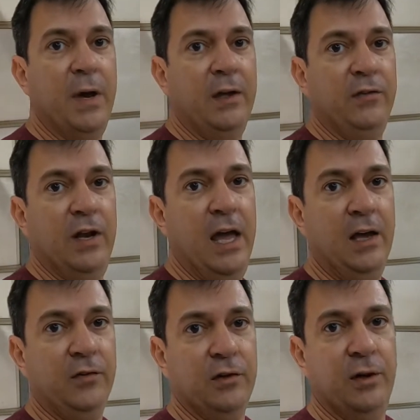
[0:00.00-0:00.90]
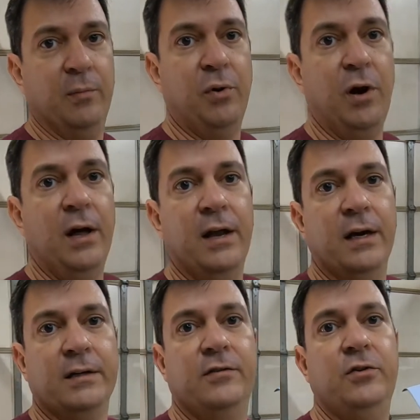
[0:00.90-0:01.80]
makes an excellent
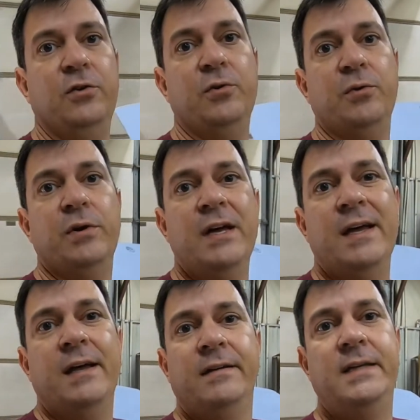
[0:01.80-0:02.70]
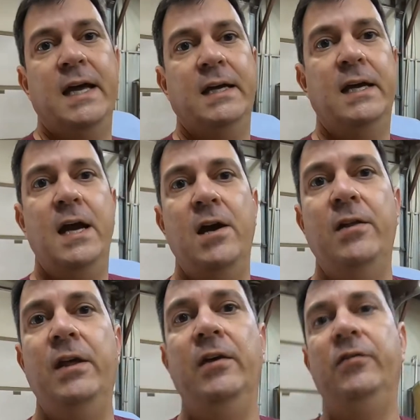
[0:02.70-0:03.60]
product to take care of
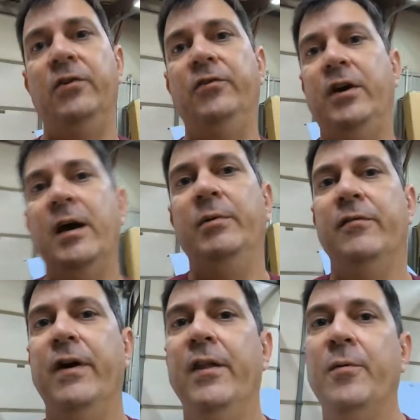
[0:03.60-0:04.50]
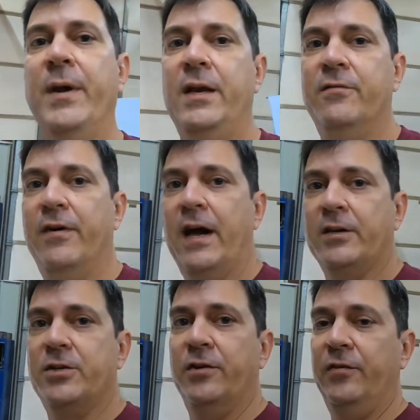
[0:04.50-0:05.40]
this. There's a couple of other
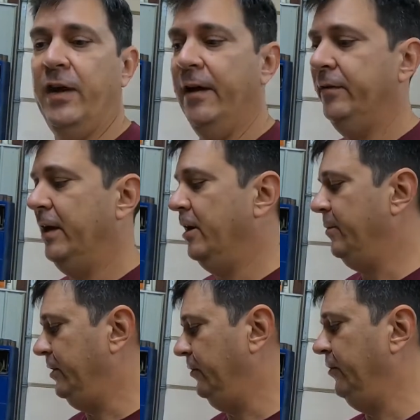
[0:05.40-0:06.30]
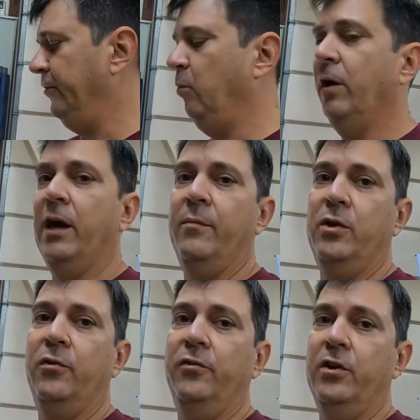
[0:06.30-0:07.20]
manufacturers out there, but this is what I'm
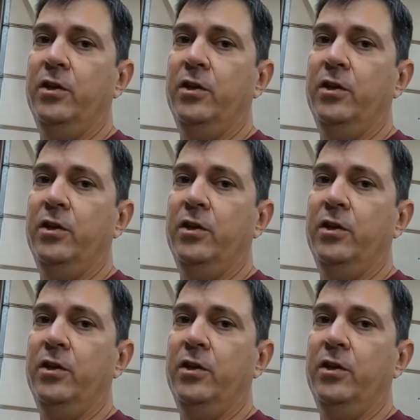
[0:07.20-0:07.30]
used to